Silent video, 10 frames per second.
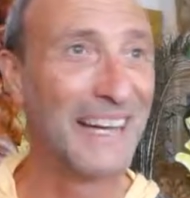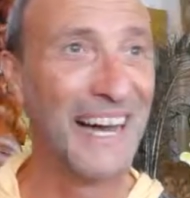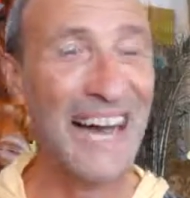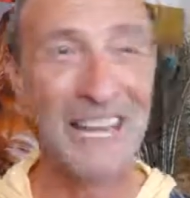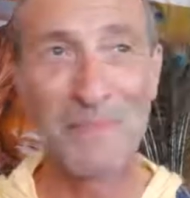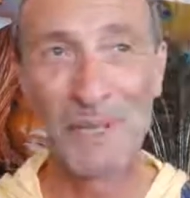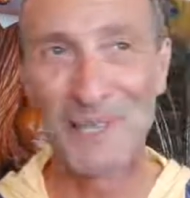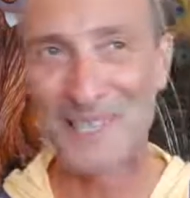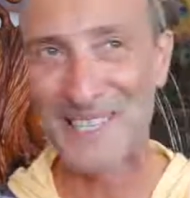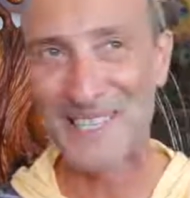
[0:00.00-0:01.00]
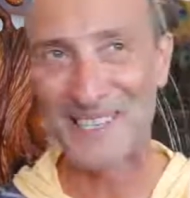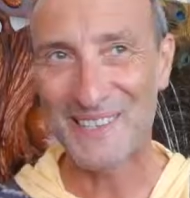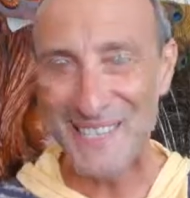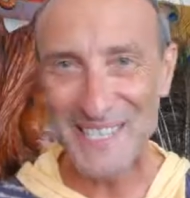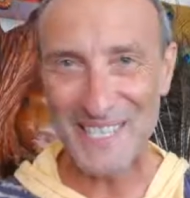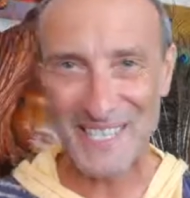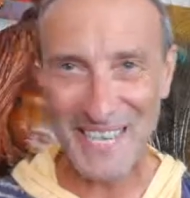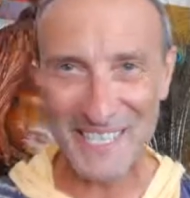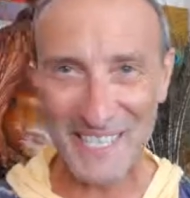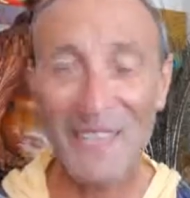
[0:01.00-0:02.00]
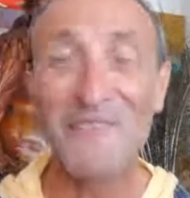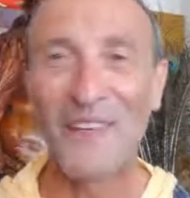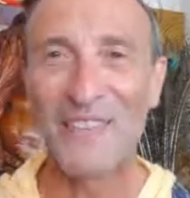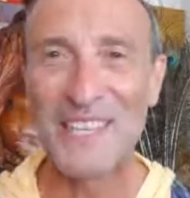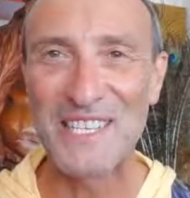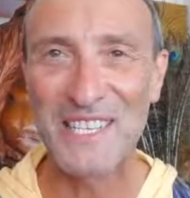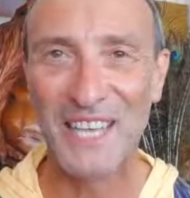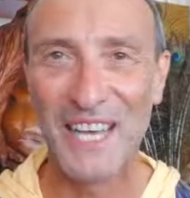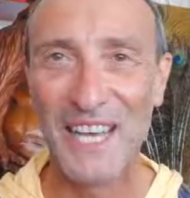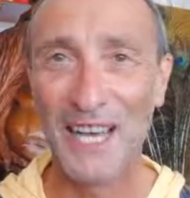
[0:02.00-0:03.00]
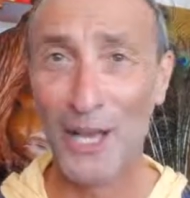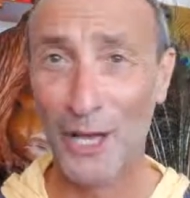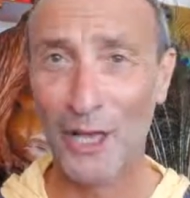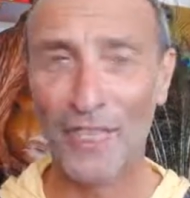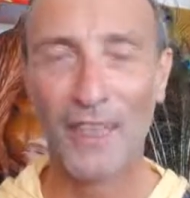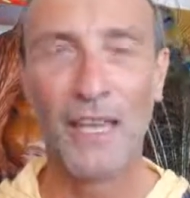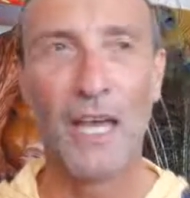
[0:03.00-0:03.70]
animals and creatures that has lived on this earth,